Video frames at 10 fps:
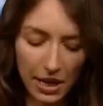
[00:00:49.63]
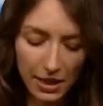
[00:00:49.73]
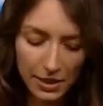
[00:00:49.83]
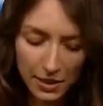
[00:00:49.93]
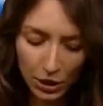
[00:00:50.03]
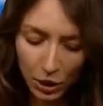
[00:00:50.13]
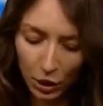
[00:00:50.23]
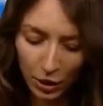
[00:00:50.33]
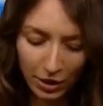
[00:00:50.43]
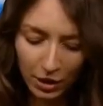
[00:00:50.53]
And
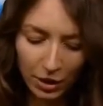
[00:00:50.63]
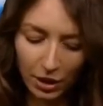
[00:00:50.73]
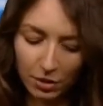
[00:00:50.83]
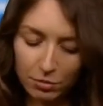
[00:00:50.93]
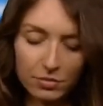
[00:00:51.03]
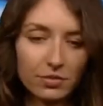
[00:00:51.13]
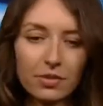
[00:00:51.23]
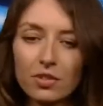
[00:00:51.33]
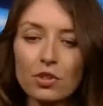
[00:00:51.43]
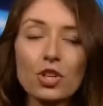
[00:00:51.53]

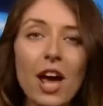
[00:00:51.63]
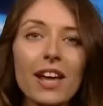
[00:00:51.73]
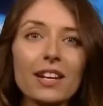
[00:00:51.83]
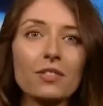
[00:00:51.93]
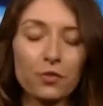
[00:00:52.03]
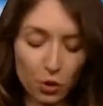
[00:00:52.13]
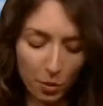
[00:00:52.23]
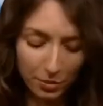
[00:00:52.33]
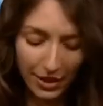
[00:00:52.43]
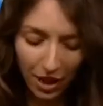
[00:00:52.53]
Janet
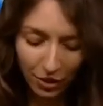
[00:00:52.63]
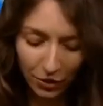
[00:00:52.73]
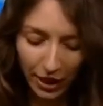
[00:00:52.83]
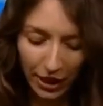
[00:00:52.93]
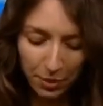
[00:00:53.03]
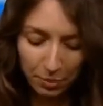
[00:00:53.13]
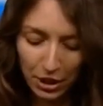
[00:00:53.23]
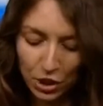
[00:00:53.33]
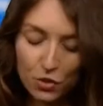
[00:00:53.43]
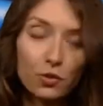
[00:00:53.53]
from Delray
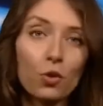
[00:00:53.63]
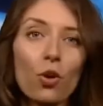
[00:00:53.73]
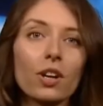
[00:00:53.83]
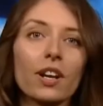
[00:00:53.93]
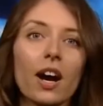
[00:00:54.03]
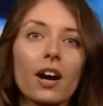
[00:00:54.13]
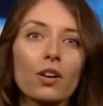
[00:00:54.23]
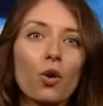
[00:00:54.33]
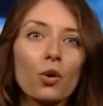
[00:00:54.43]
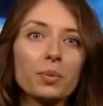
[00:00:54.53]
Beach, Florida,
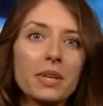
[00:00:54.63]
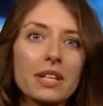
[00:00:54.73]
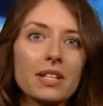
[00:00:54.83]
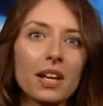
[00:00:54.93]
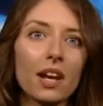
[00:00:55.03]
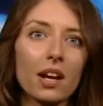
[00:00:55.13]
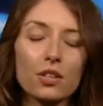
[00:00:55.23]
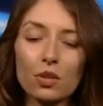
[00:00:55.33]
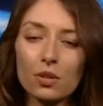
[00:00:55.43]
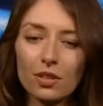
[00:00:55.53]
called me and said, I
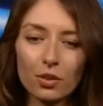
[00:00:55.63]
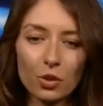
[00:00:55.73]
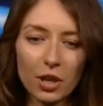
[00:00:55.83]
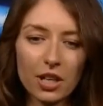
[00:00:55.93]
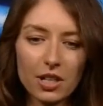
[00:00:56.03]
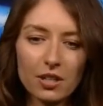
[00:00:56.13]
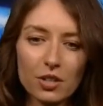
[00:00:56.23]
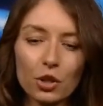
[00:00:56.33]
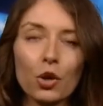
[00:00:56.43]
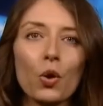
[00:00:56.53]
saw that Ukrainians
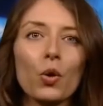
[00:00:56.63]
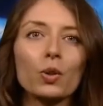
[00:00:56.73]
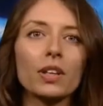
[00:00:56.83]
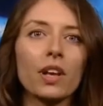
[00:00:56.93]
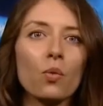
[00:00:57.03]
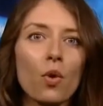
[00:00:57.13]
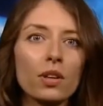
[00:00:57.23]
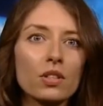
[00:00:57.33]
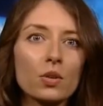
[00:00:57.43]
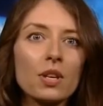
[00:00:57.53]
are cold and I
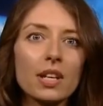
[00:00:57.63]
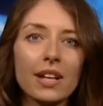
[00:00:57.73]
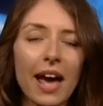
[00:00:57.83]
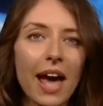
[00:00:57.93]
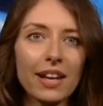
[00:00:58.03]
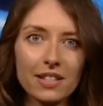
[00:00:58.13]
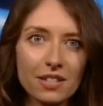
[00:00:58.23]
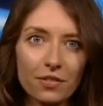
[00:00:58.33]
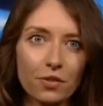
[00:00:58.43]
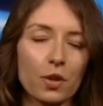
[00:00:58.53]
want to knit hats
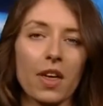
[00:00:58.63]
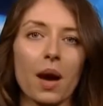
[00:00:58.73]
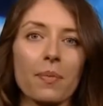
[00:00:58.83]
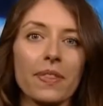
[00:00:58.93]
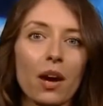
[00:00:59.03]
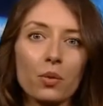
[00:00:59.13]
for them. That